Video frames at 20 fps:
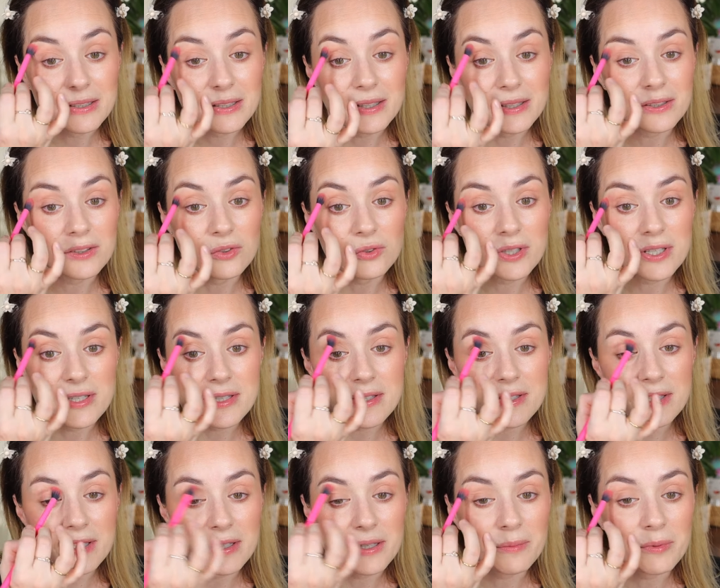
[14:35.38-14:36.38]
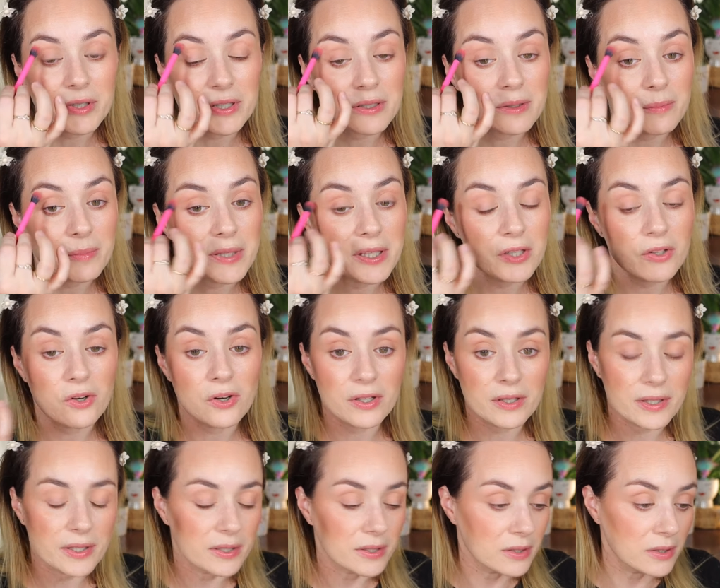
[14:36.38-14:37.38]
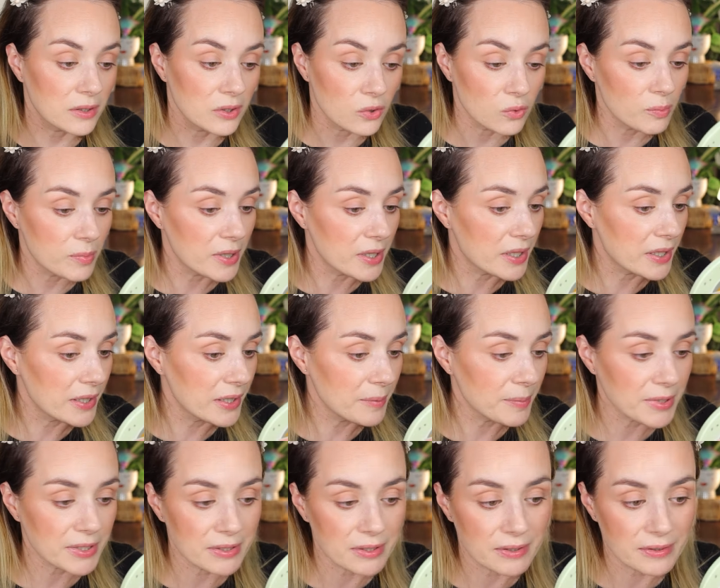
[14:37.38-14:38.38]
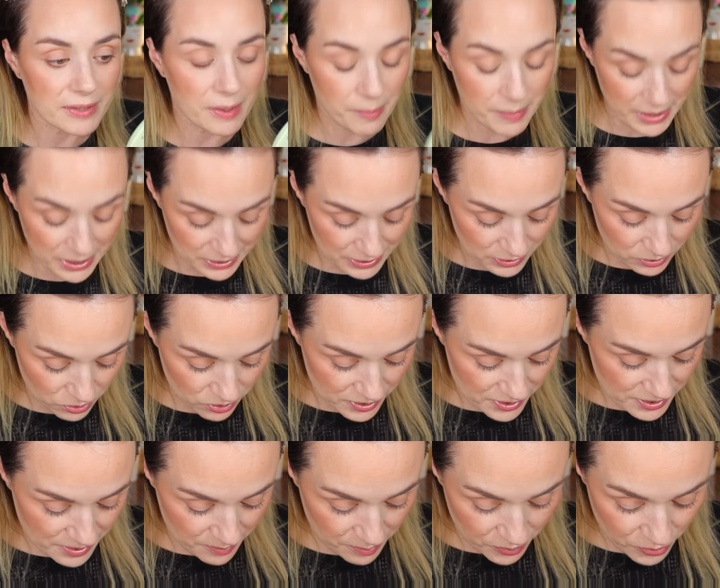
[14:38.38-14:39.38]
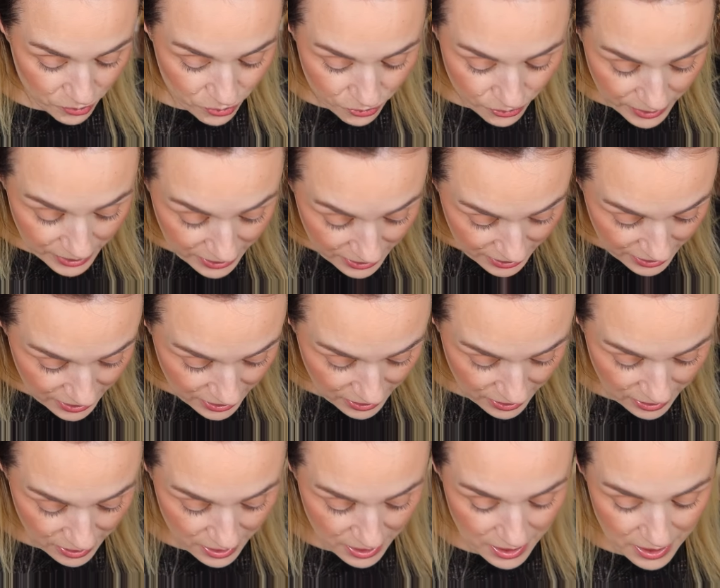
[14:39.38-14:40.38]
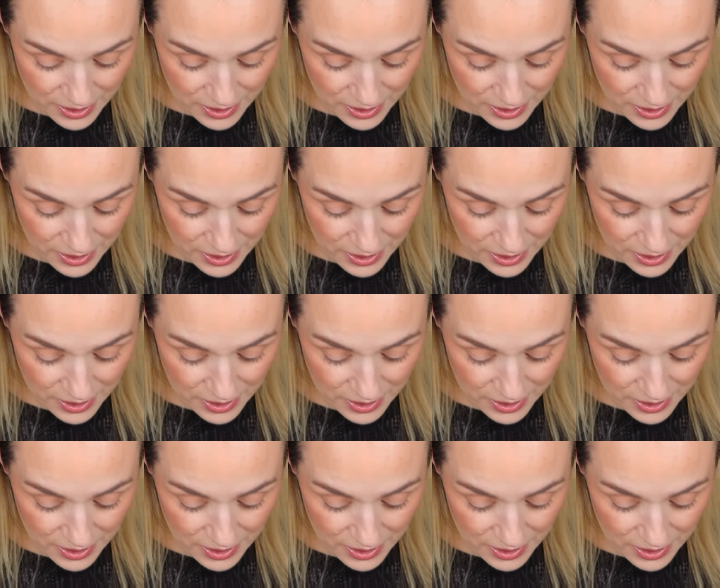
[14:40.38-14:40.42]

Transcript: I know I said I'm gonna be on a low buy, but that palette looks pretty.